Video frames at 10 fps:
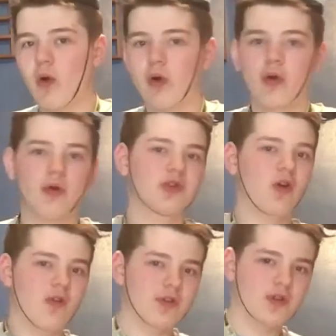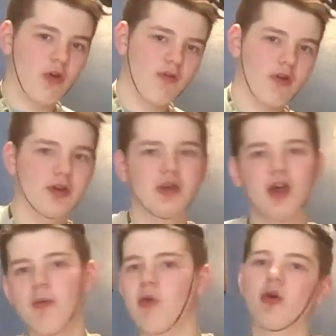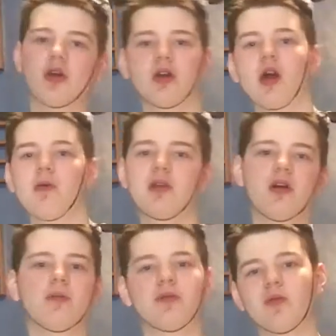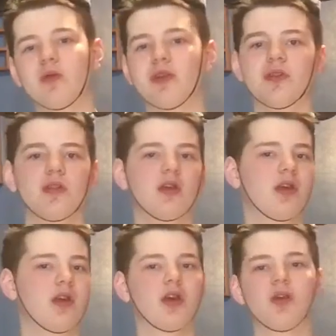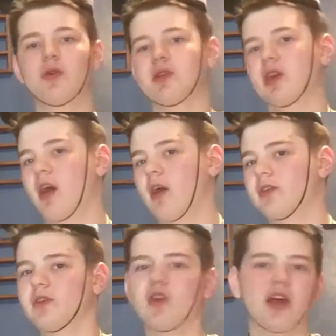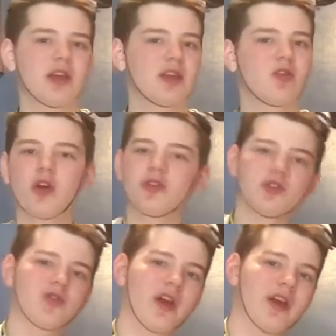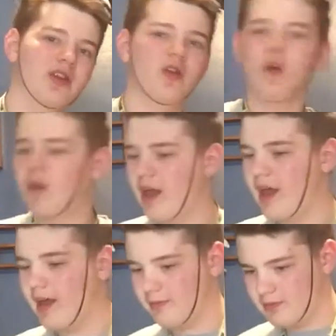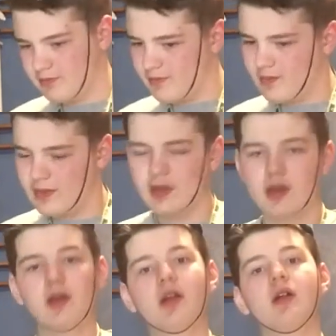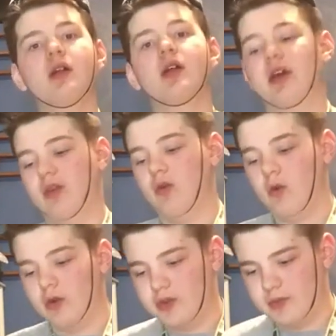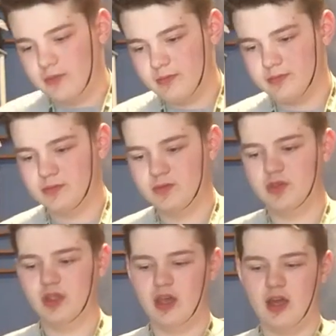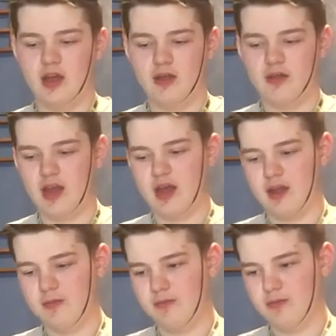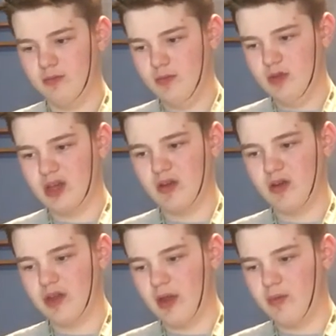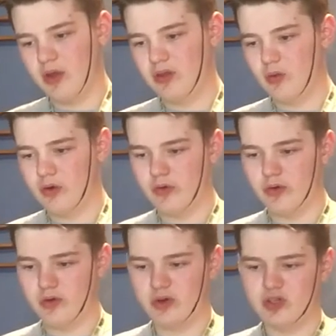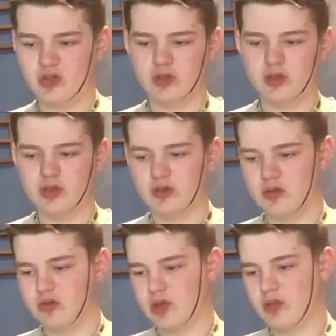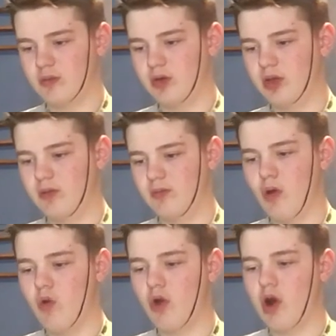or Silver Surfer and Deadpool coming up with characters like Doctor Strange and all that. And of course, yeah, that. And not only that, but they were originally trying to put in MODOK,